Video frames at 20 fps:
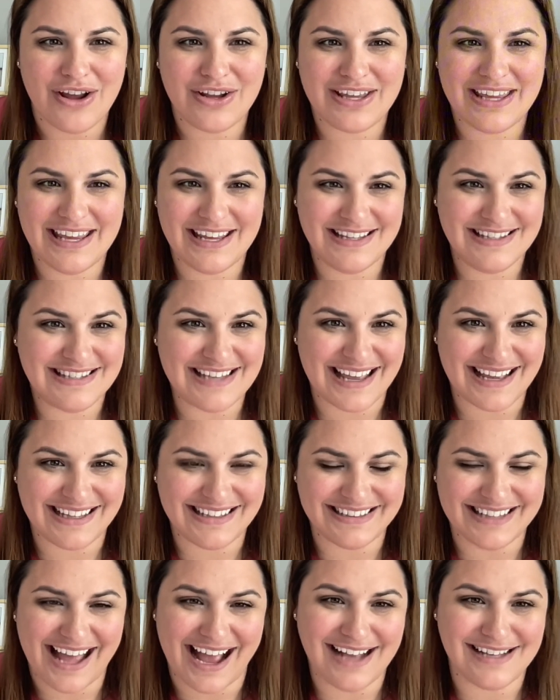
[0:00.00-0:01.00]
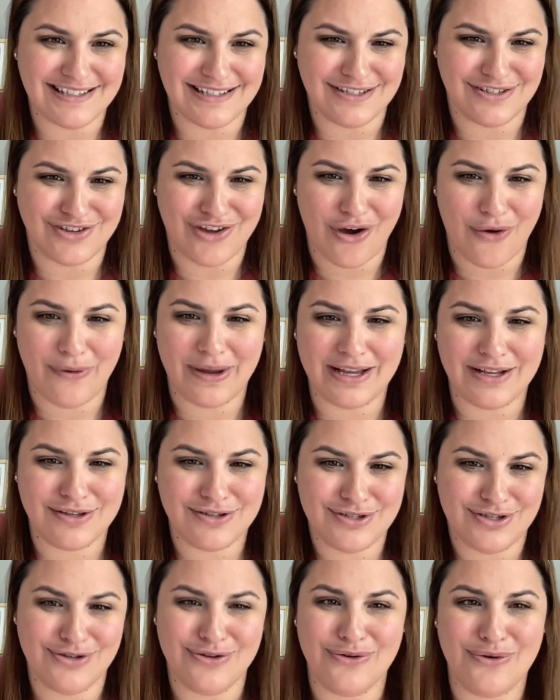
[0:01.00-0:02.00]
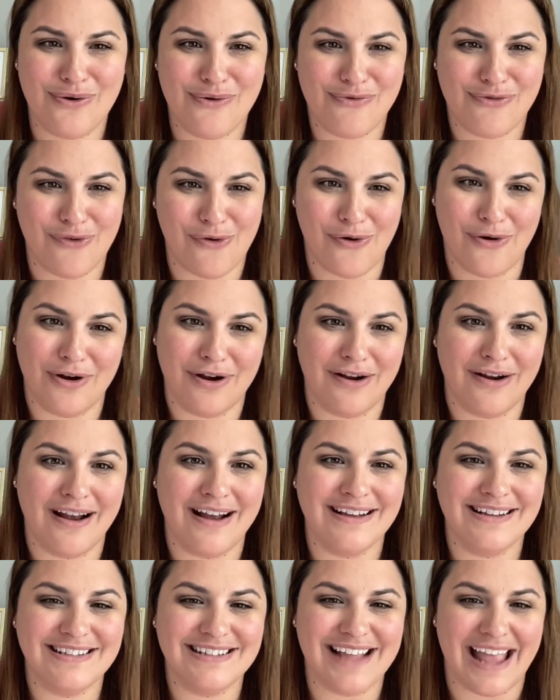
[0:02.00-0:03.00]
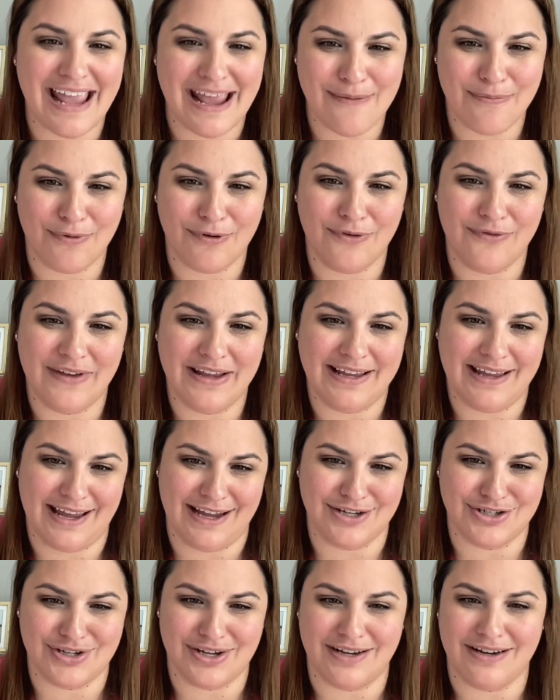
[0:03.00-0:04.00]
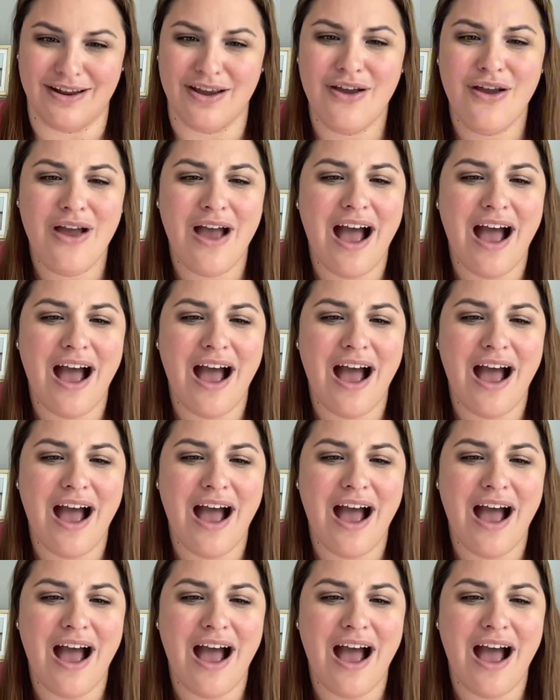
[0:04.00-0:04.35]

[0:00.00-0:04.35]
kids' class is going to for April vacation?